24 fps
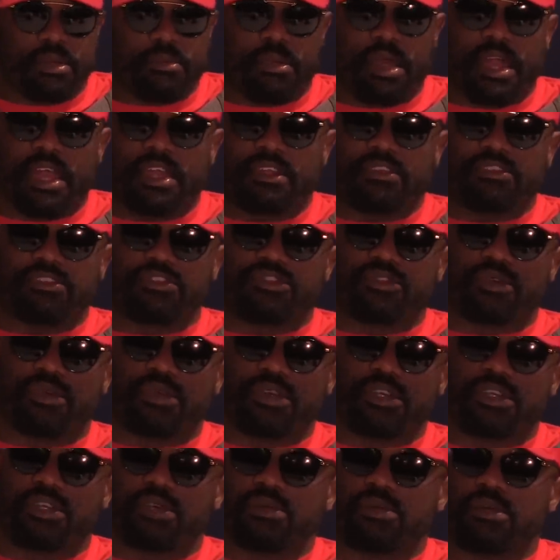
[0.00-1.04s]
mind just
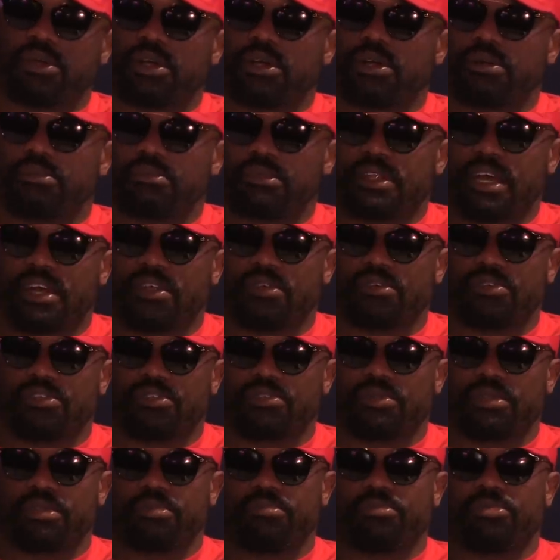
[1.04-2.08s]
thought, you know what, I'm down on
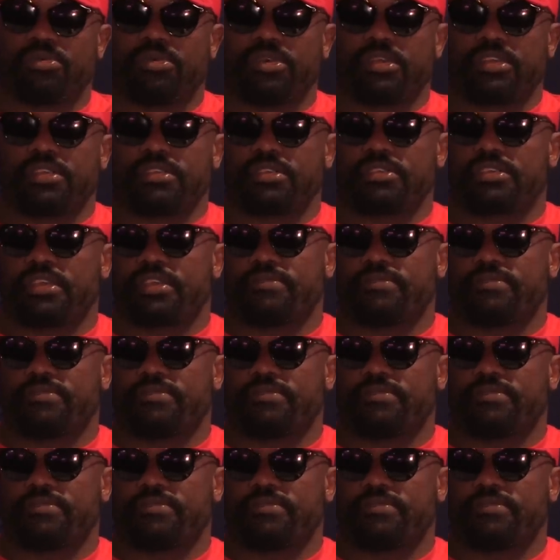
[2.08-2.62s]
3 points.